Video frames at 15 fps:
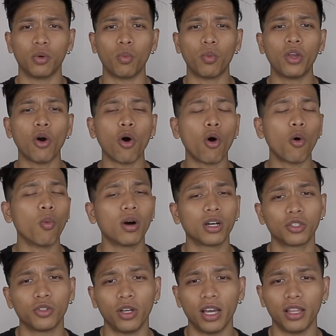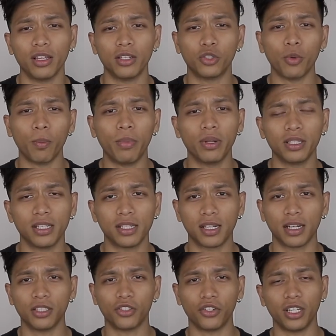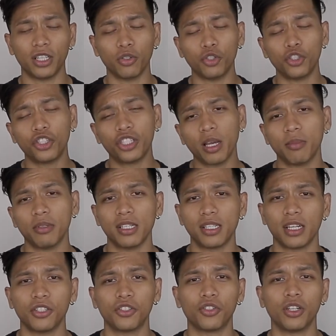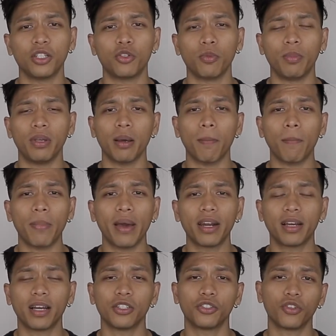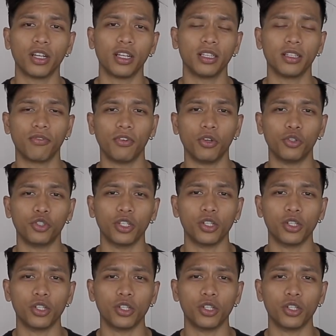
We all work together to build this country, to shape this country to be a better country in the future.